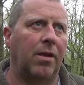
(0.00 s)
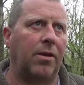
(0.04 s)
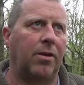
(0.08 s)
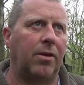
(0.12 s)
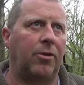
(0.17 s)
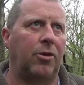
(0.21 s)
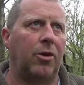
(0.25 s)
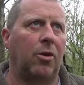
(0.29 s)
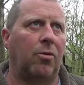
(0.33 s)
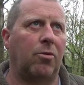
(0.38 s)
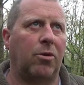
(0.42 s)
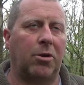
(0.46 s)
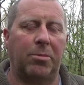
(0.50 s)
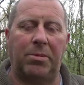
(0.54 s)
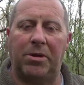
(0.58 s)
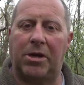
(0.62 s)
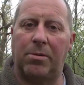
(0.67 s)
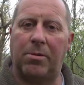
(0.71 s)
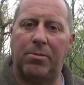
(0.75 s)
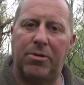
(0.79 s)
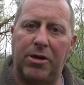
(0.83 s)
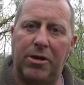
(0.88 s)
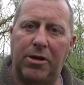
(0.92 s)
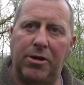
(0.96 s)
You don't want to be
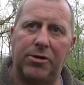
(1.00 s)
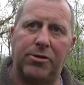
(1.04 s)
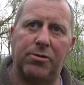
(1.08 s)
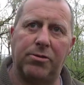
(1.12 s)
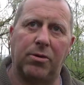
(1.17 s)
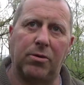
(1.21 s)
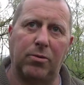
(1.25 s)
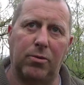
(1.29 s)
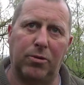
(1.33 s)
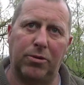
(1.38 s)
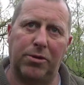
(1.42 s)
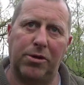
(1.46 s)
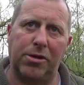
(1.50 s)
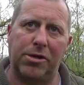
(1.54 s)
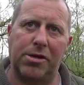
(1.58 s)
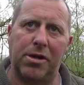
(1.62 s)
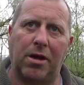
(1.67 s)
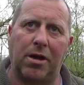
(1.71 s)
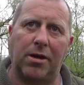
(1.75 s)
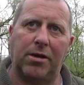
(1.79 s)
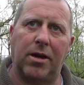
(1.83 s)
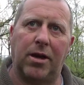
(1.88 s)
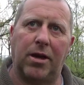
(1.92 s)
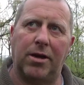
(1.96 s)
coming into a wood and
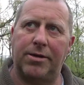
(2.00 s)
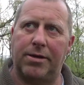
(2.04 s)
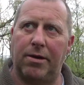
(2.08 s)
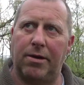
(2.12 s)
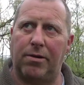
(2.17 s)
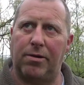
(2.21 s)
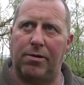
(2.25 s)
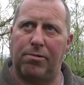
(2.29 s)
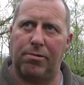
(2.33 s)
start cutting down